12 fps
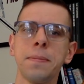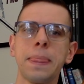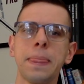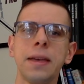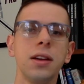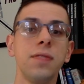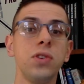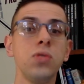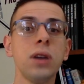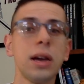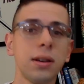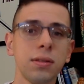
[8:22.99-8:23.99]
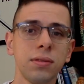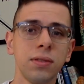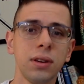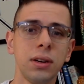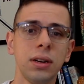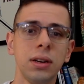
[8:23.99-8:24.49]
If you have
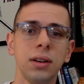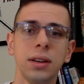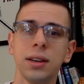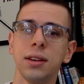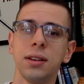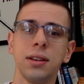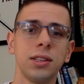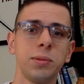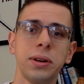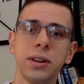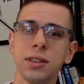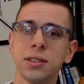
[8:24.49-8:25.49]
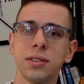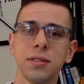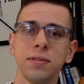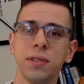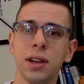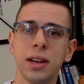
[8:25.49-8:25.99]
experience
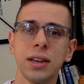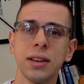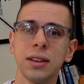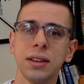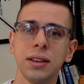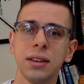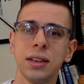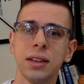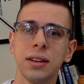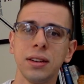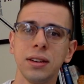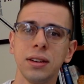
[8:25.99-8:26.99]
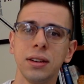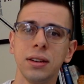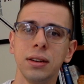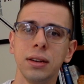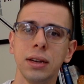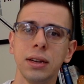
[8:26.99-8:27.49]
flying in
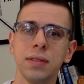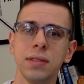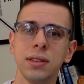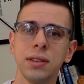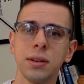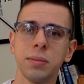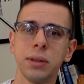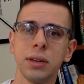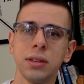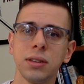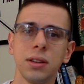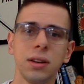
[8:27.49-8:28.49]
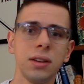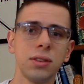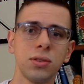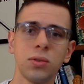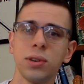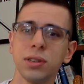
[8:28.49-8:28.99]
any of these airplanes, any
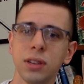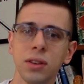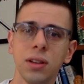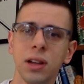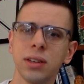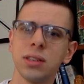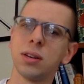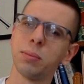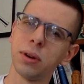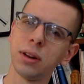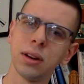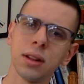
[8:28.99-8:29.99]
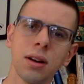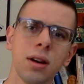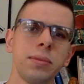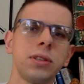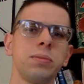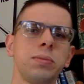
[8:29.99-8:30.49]
stories that you'd like to share, put it in the
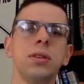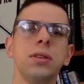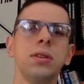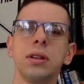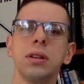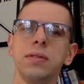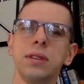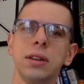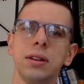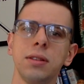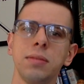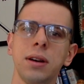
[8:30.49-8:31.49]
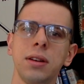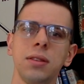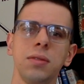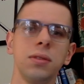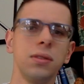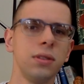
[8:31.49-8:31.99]
comments below. I'd love to hear about it, and